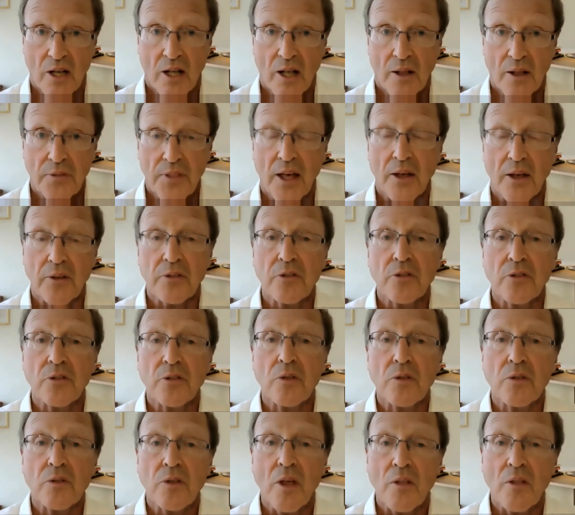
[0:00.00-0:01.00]
that
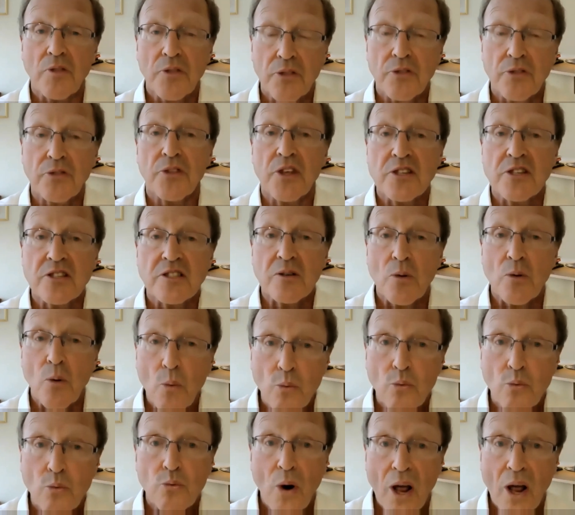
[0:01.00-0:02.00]
this
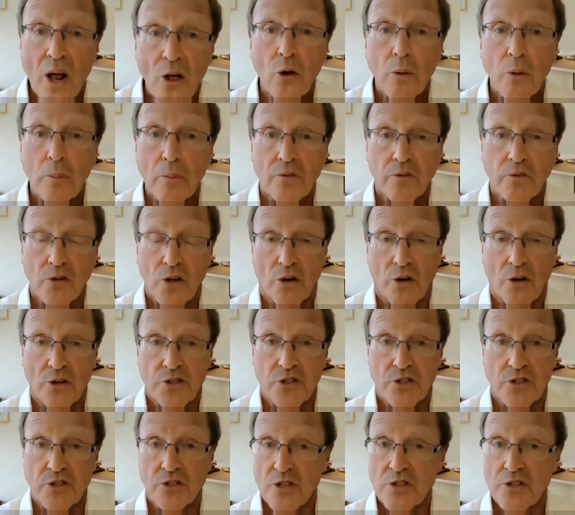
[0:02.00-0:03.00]
realm of
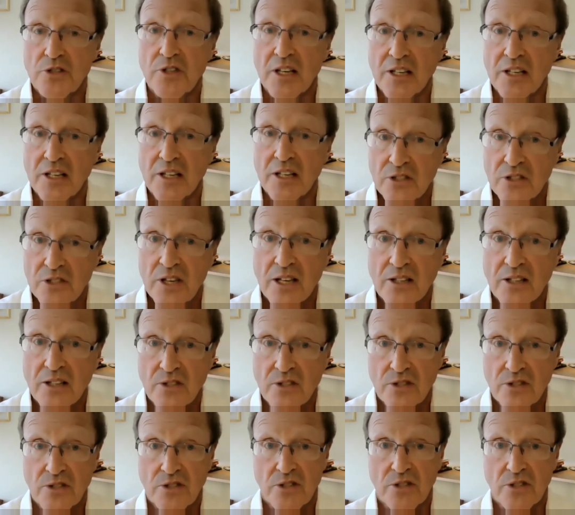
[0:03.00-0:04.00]
consciousness
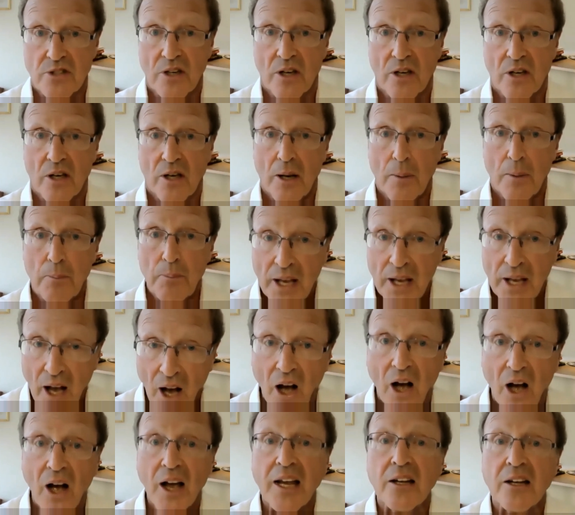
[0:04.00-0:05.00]
exists
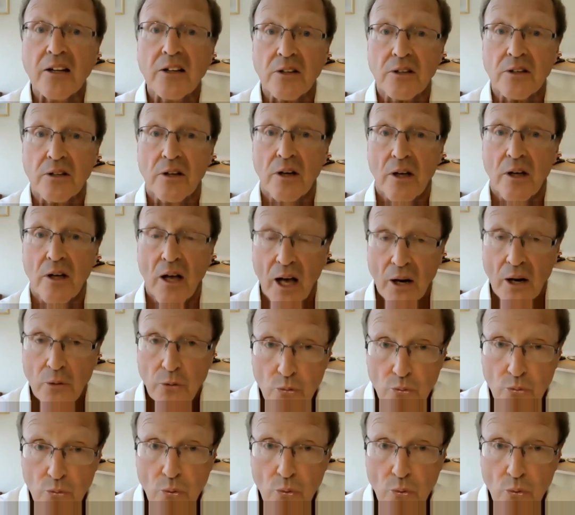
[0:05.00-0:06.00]
behind and
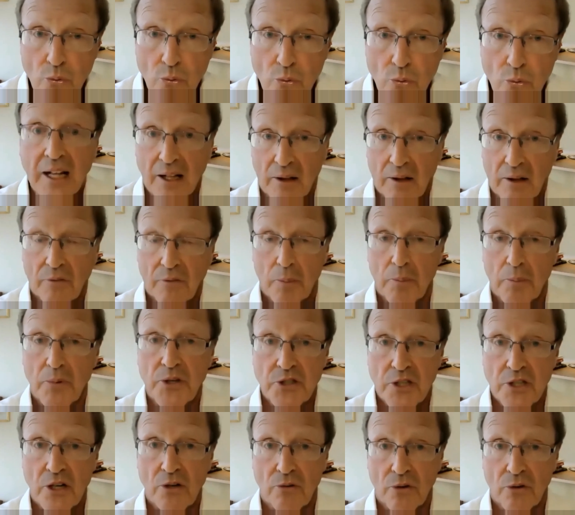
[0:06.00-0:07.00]
running the
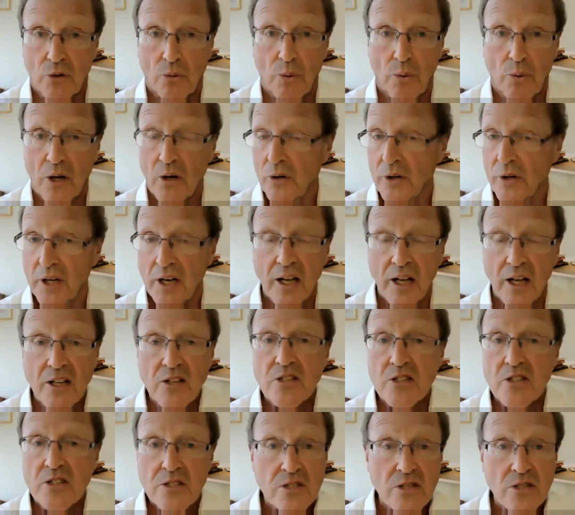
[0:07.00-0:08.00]
material world. It
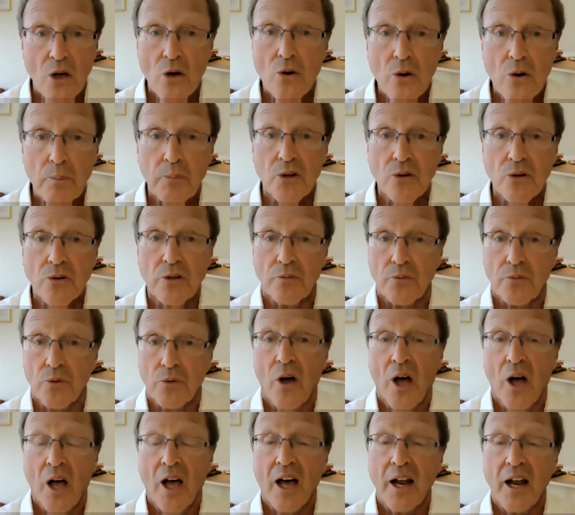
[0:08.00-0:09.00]
is so
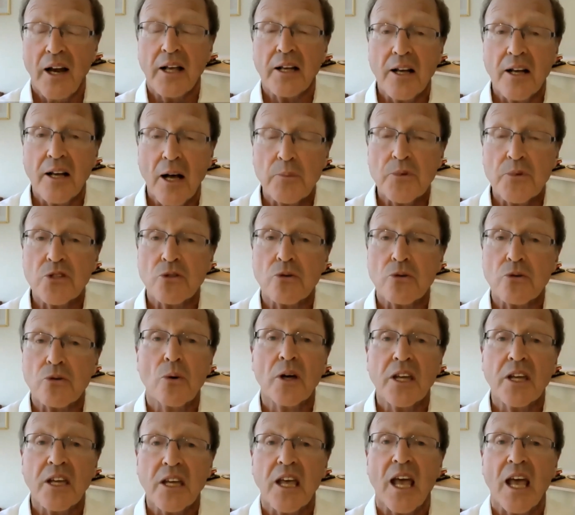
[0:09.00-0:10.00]
beautiful, and it comes
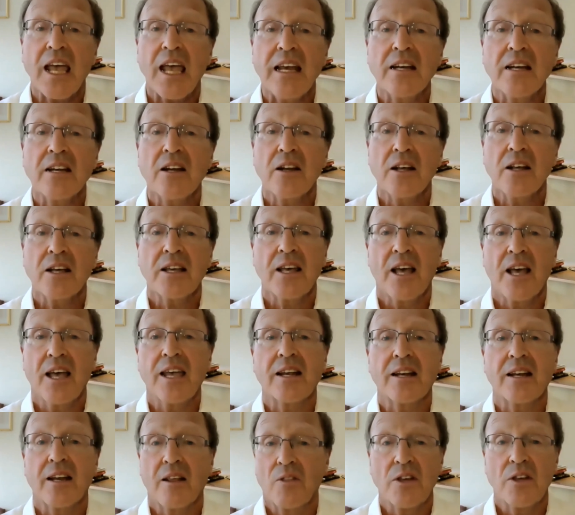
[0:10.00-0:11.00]
through again and
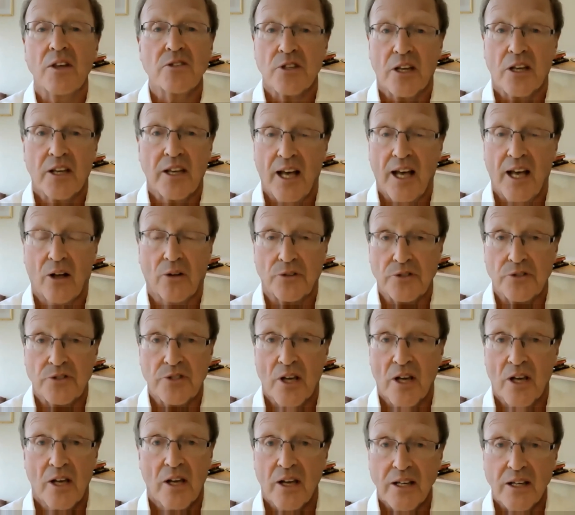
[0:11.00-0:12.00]
again in these
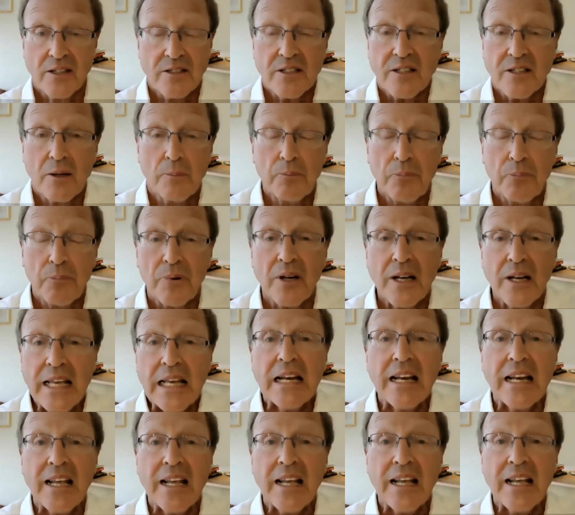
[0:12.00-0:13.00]
accounts. It's
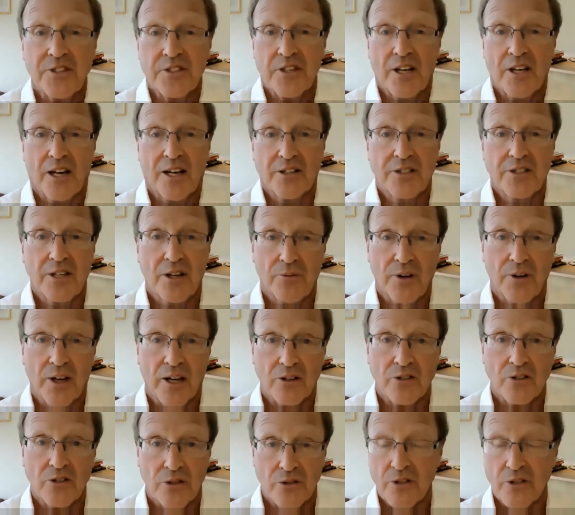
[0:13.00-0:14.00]
completely
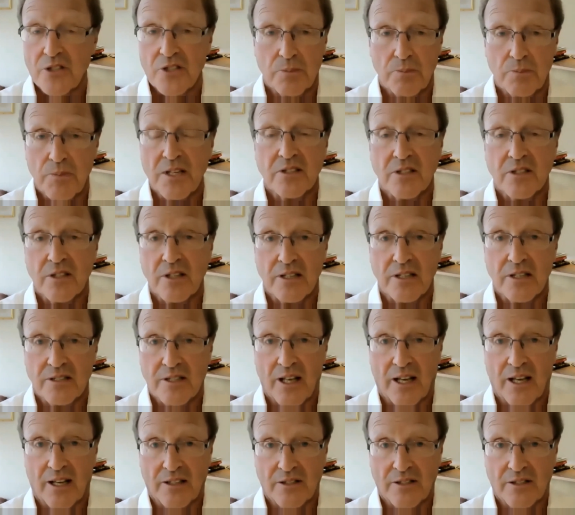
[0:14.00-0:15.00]
unscientific to dismiss these
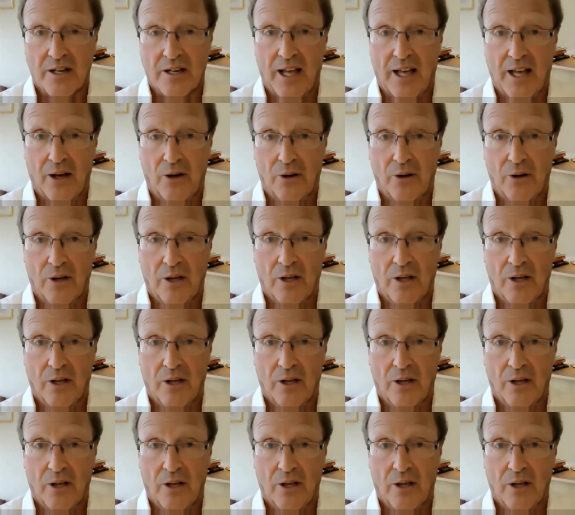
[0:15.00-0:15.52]
things now.